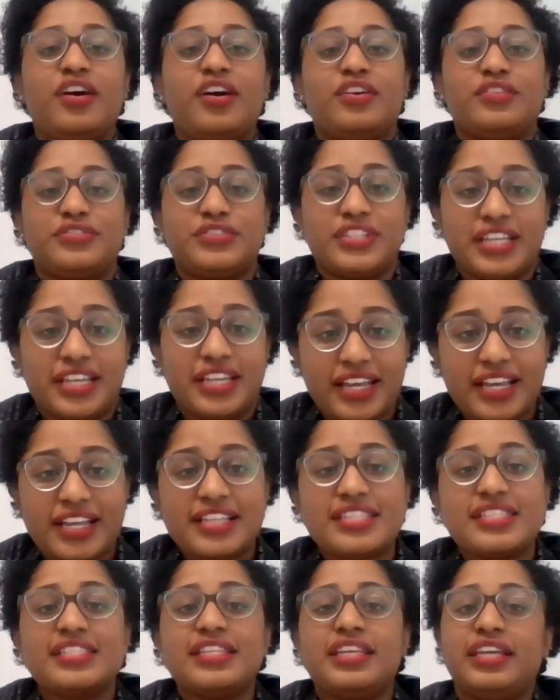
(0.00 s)
of the
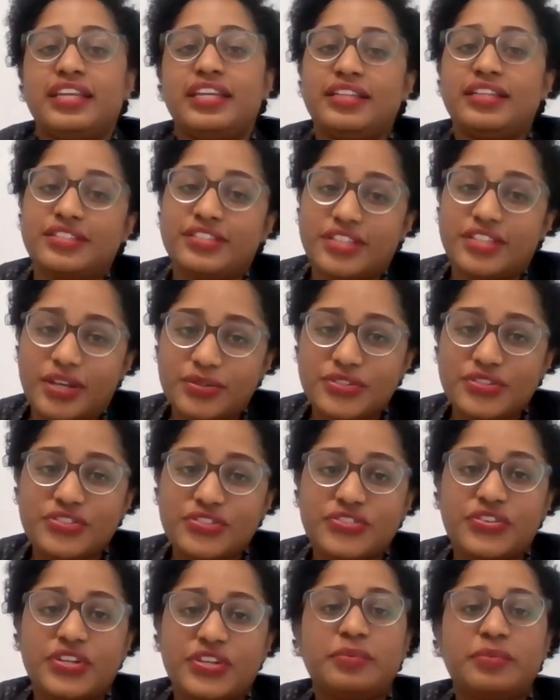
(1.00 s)
gas in
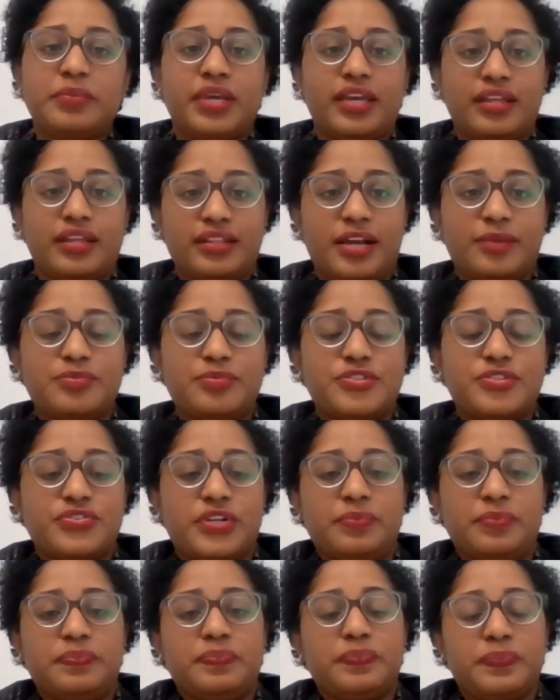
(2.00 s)
downstream and
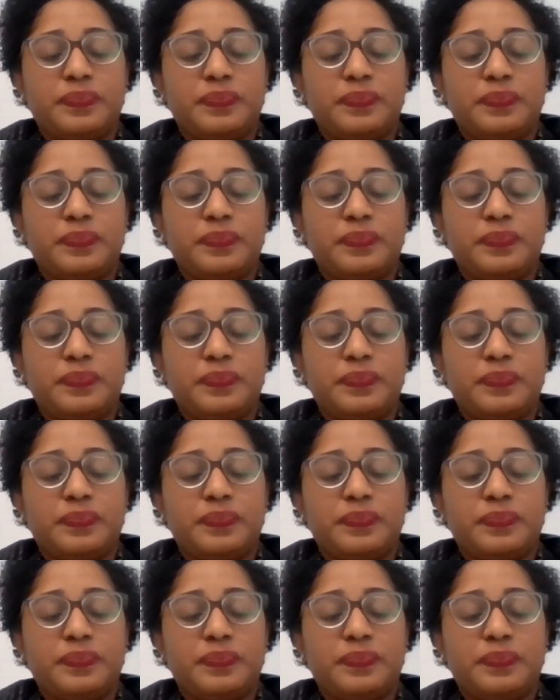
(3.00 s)
upstream.